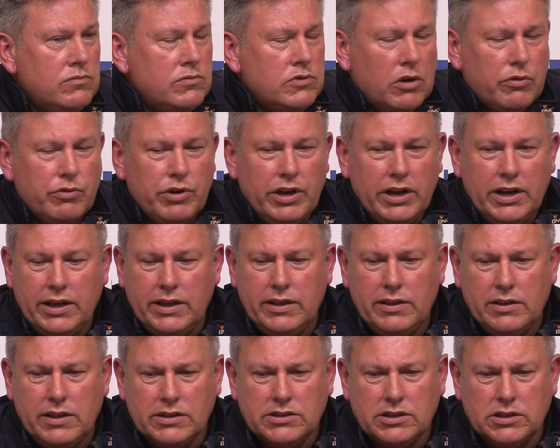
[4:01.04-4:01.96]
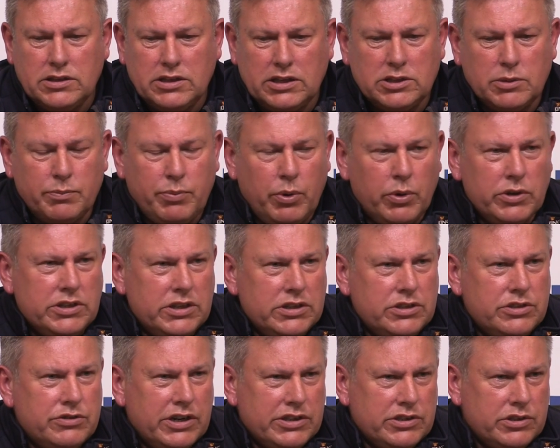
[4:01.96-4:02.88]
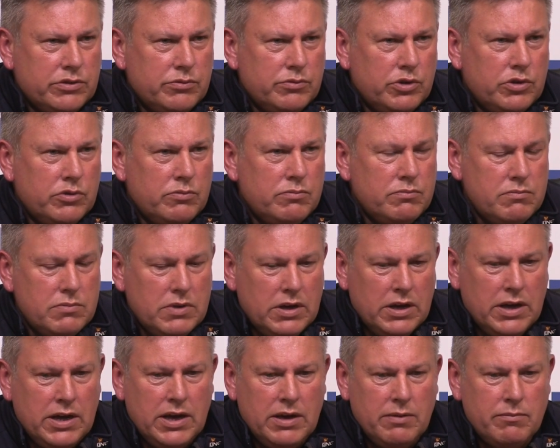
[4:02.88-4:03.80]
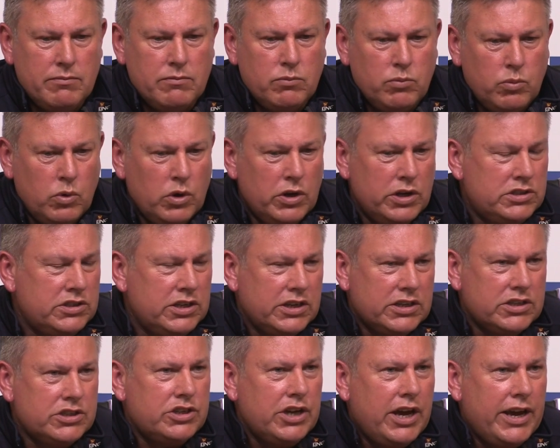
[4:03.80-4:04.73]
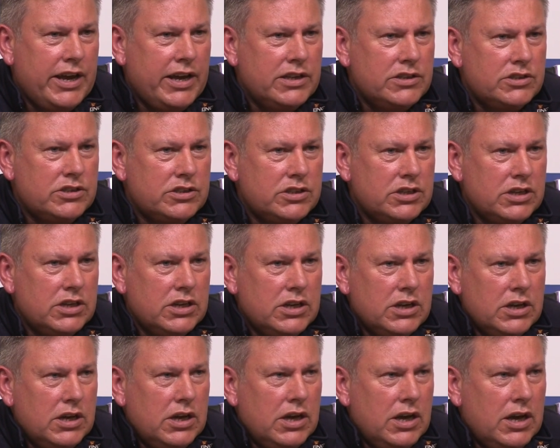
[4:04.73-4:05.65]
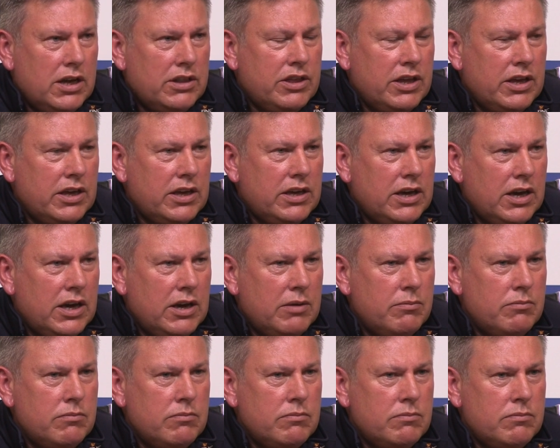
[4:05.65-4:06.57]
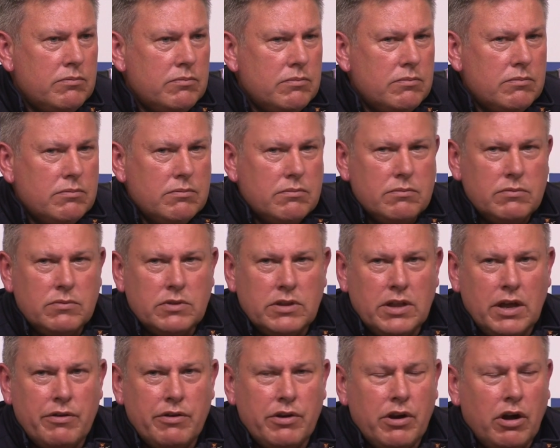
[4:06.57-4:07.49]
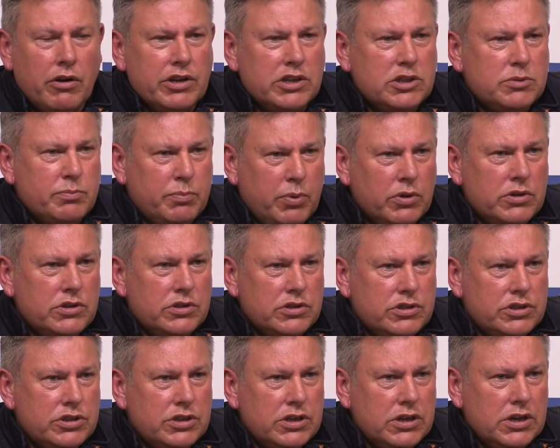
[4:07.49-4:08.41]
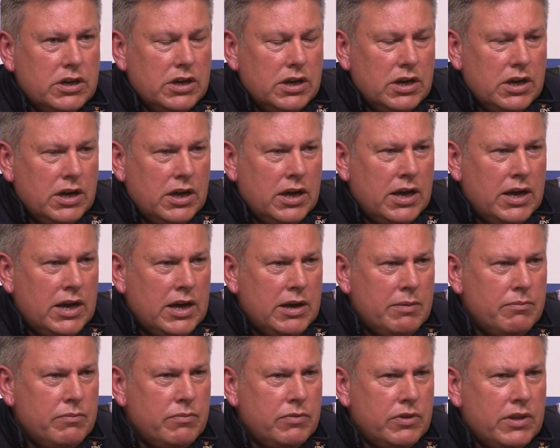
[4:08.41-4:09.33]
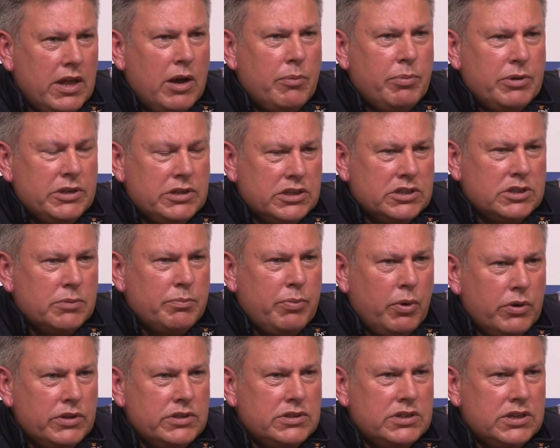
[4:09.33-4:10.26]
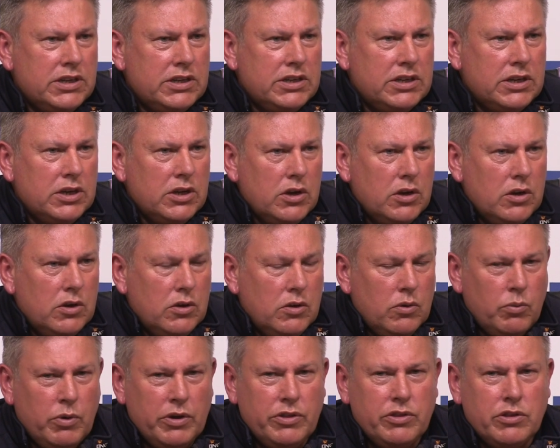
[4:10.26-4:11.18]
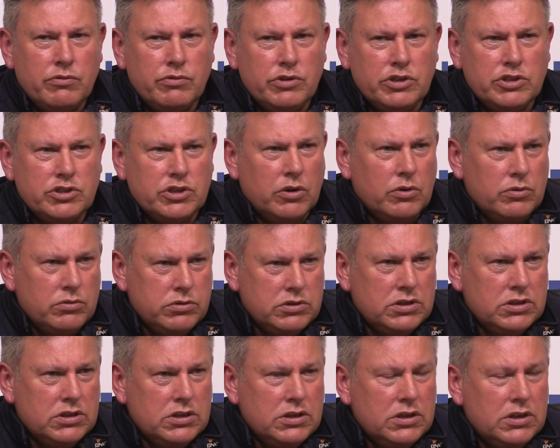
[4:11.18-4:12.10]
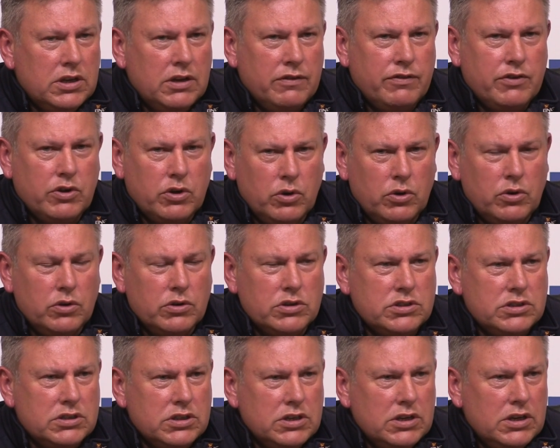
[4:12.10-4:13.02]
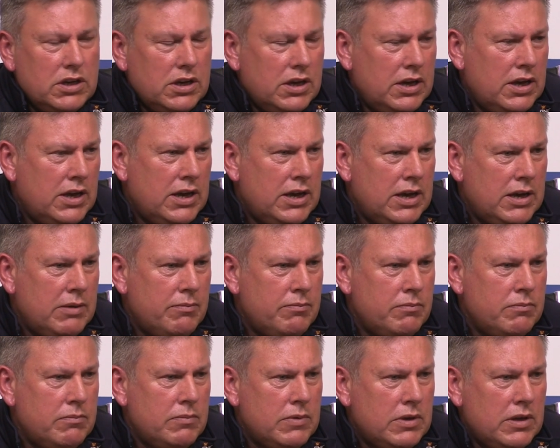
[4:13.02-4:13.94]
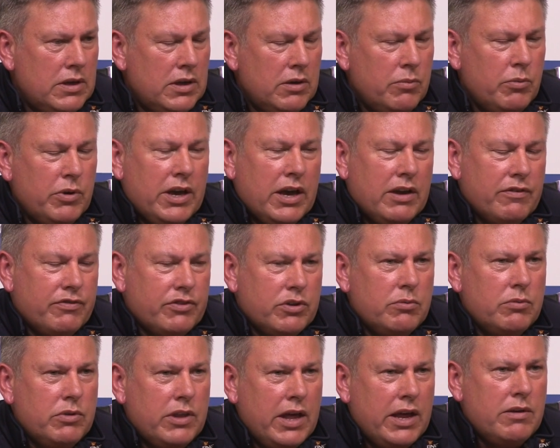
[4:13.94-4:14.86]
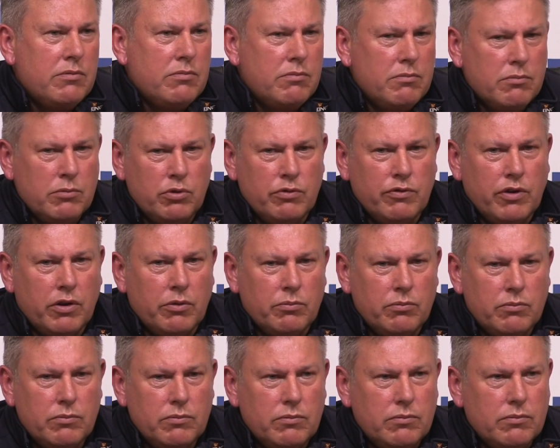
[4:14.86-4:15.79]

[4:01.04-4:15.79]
Not really. It's a disappointed dressing room. Words exchanged. I think they're an honest bunch. They'll be disappointed with the result, of course. And we have to then move on.